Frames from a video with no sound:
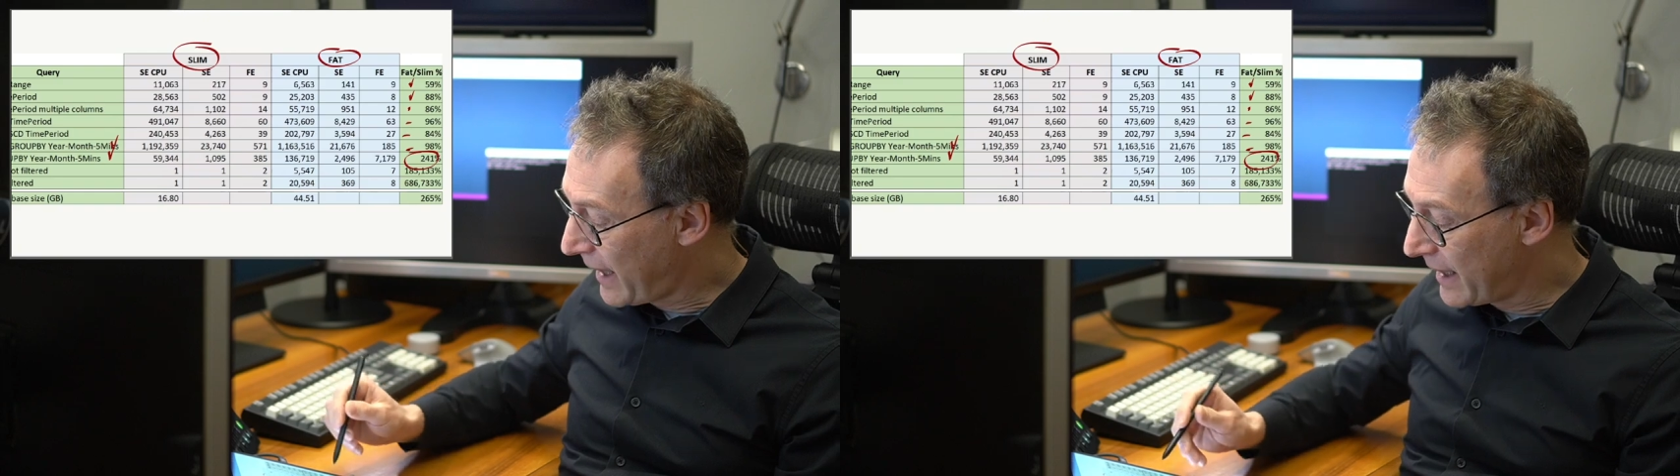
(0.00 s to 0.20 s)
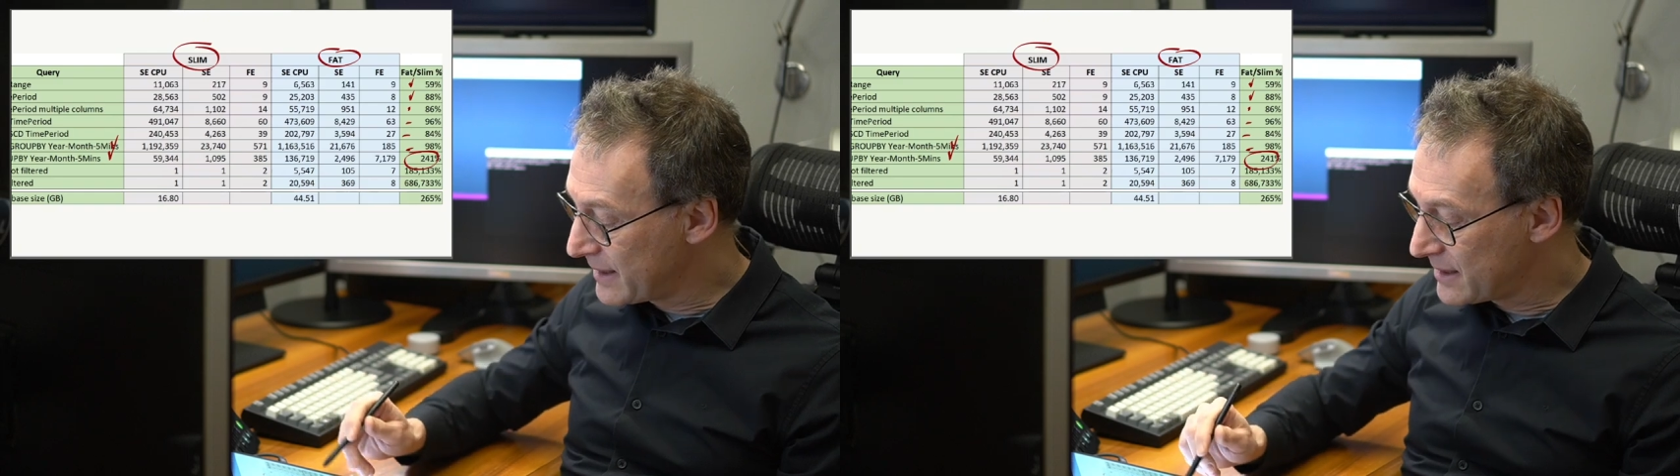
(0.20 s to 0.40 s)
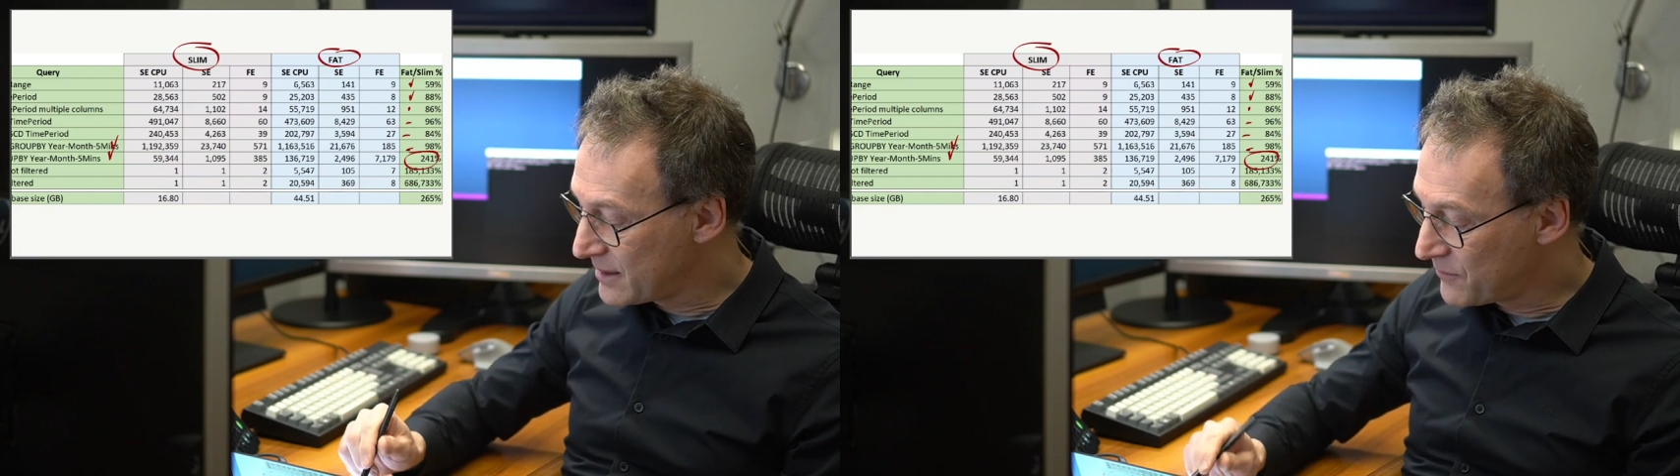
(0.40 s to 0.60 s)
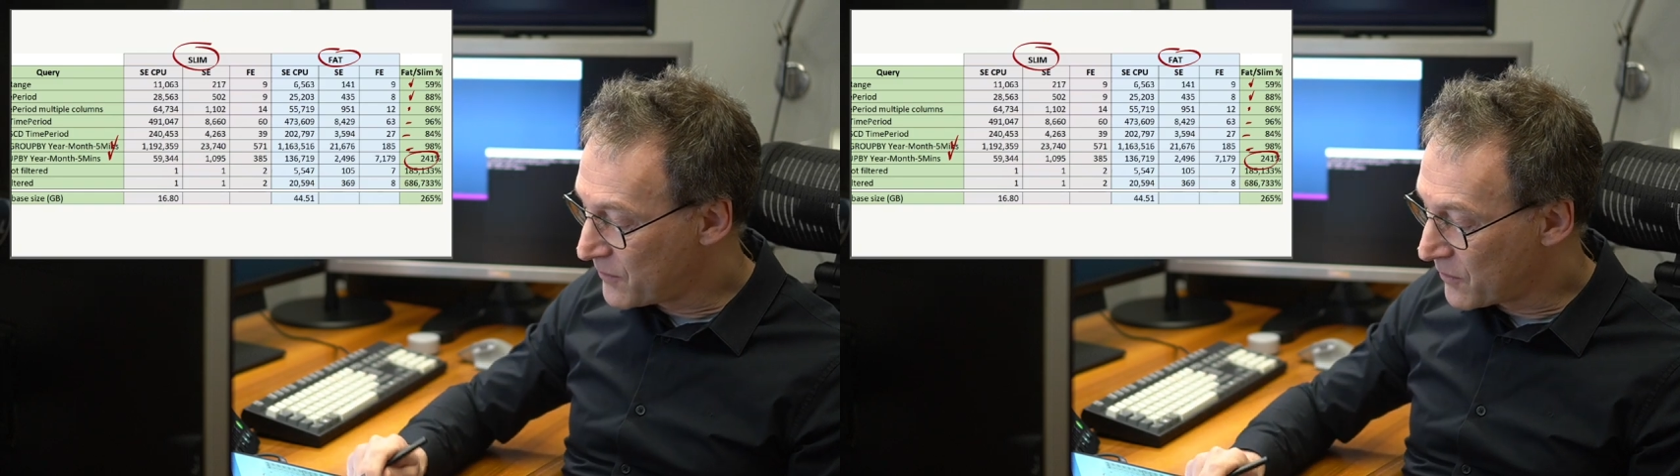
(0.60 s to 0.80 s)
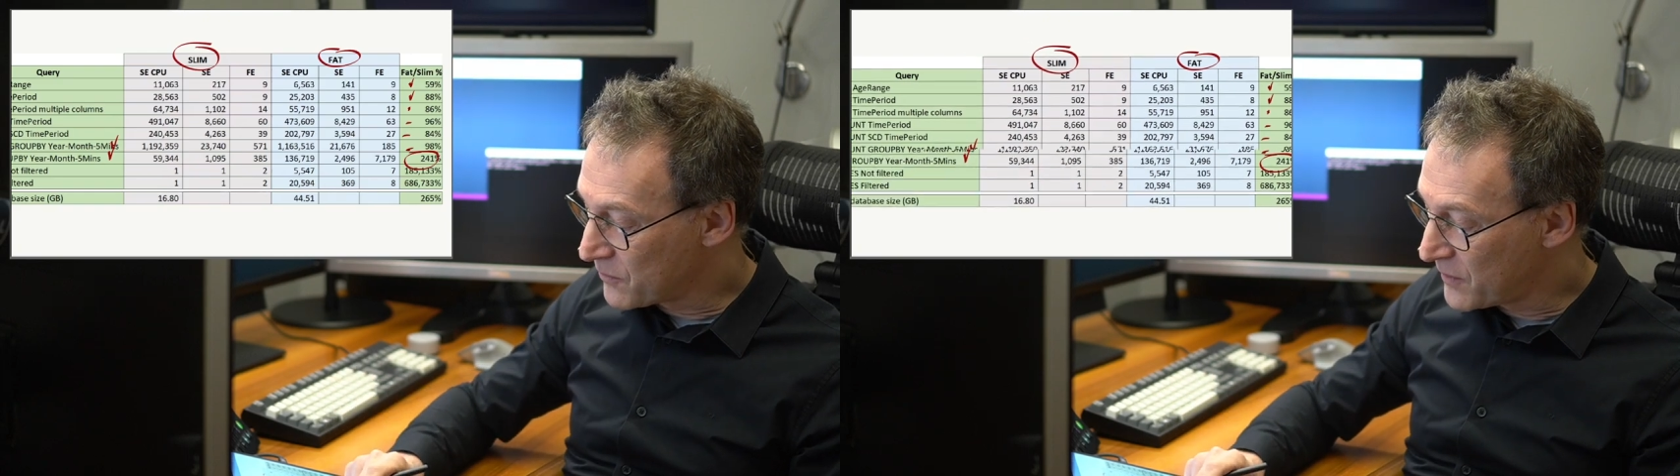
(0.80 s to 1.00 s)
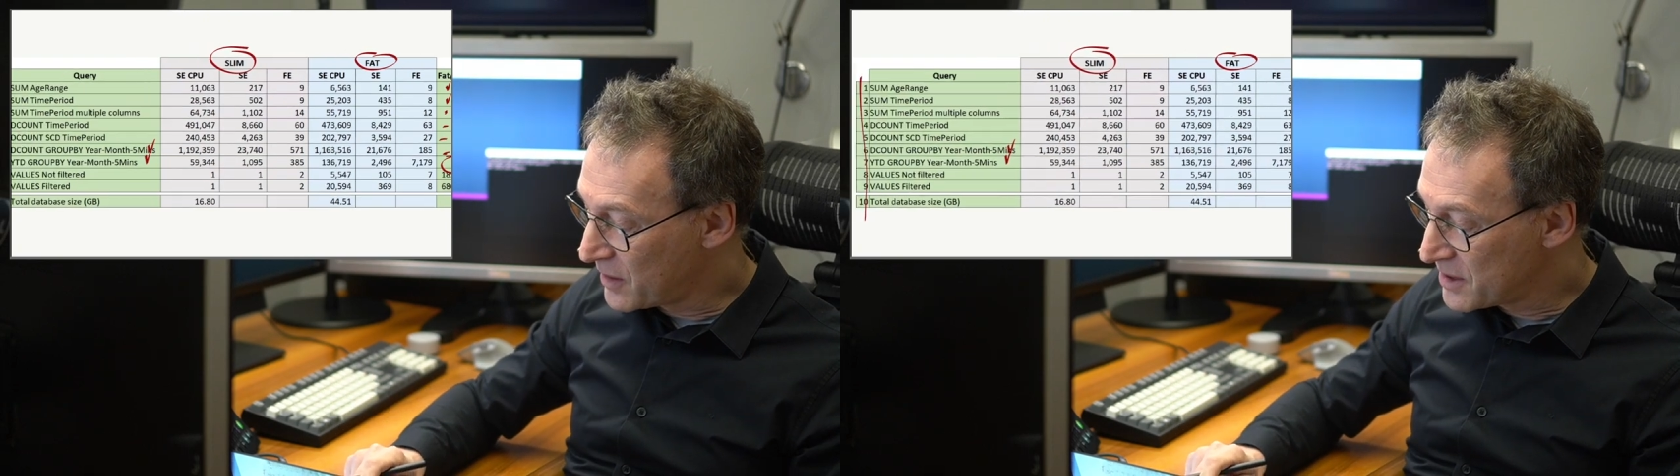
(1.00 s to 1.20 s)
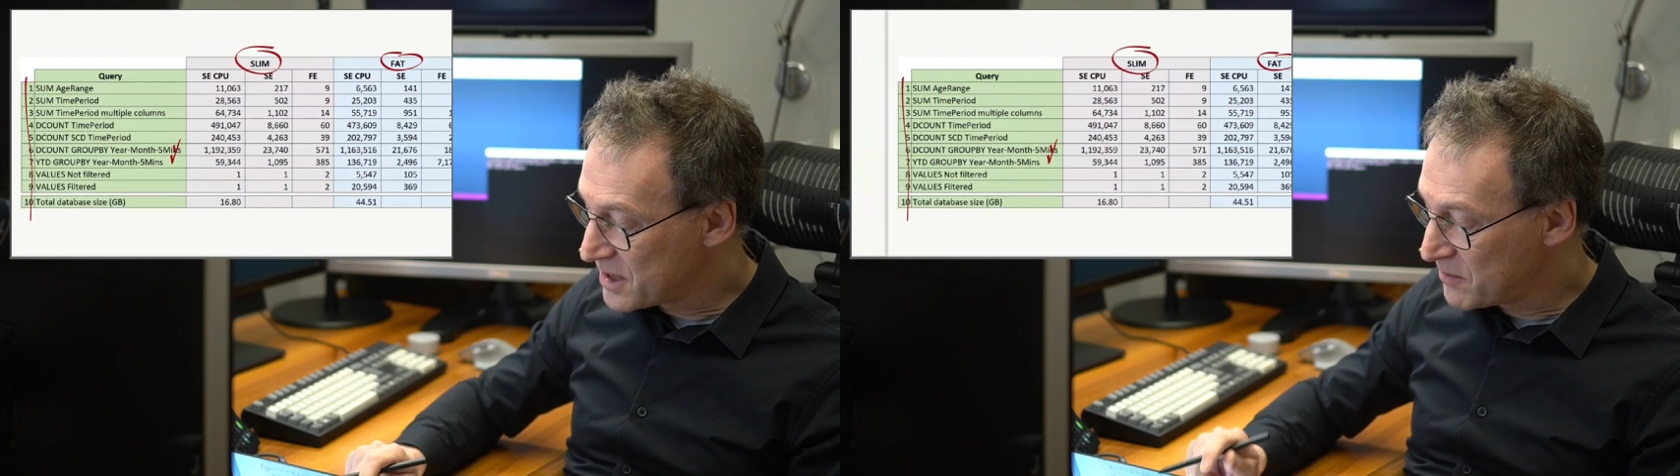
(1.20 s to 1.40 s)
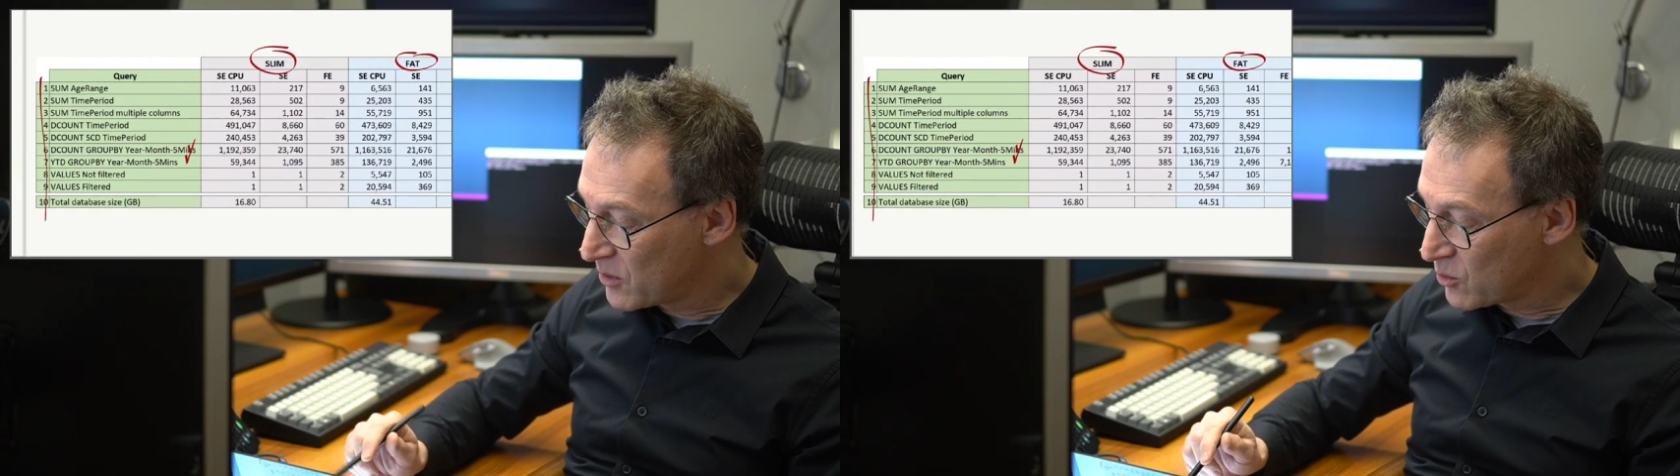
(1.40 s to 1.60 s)
And for very
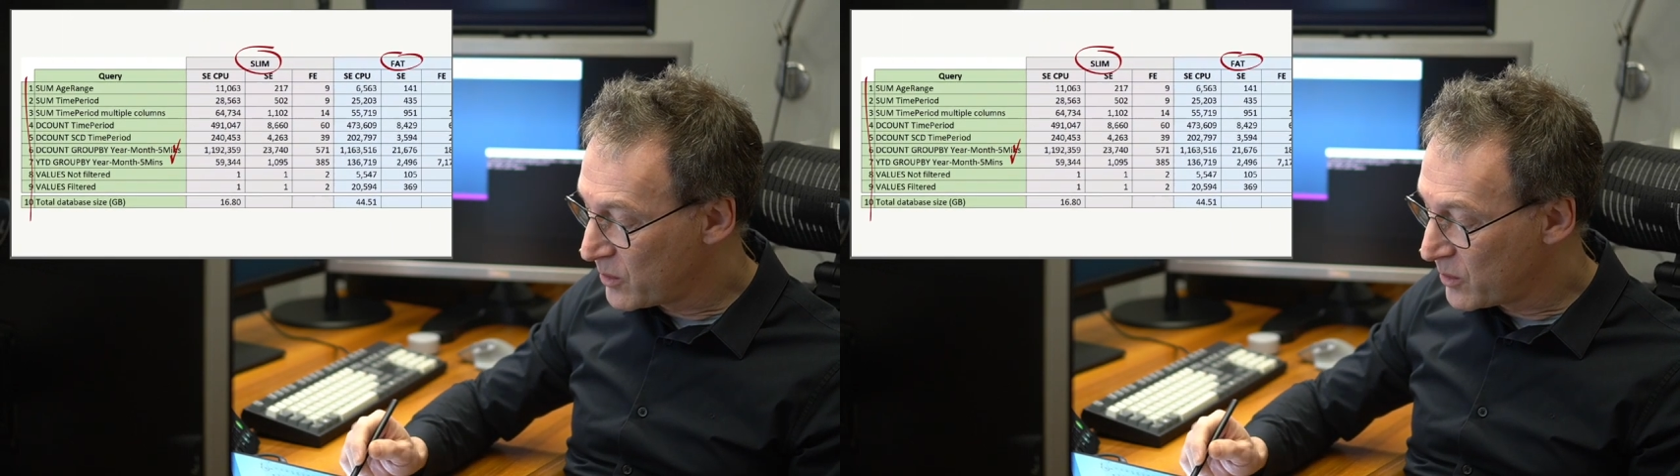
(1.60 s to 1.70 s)
simple